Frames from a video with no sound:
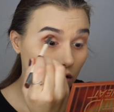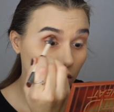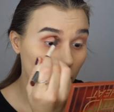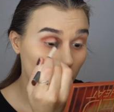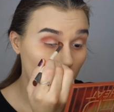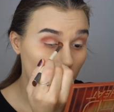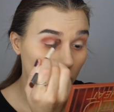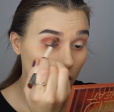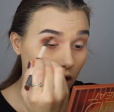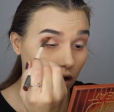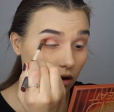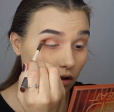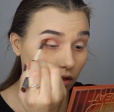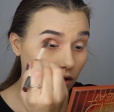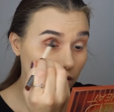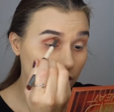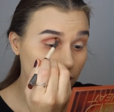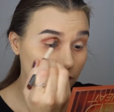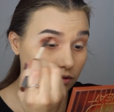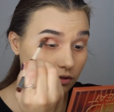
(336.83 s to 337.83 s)
Wow,
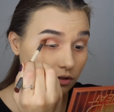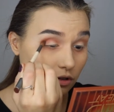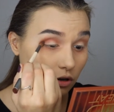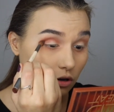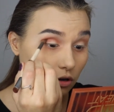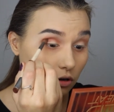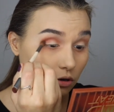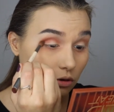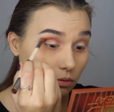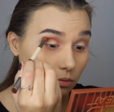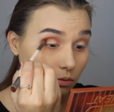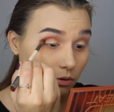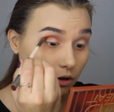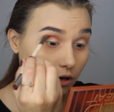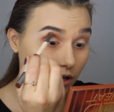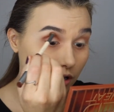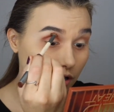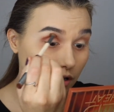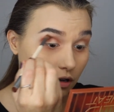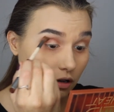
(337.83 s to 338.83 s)
that is so
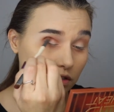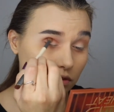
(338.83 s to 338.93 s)
pretty.